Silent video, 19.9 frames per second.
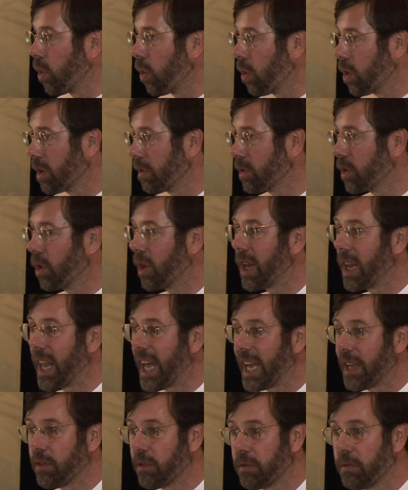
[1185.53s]
all of your
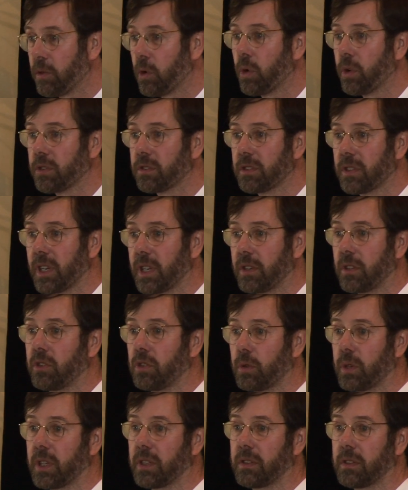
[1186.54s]
life force
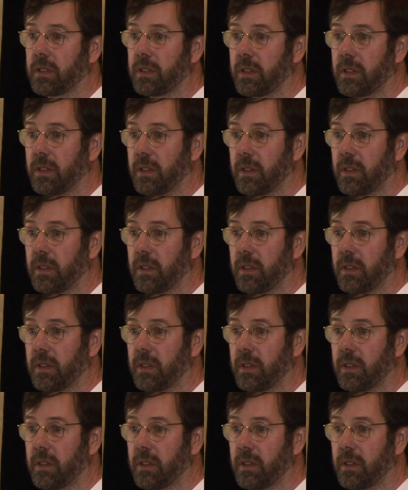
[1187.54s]
into it.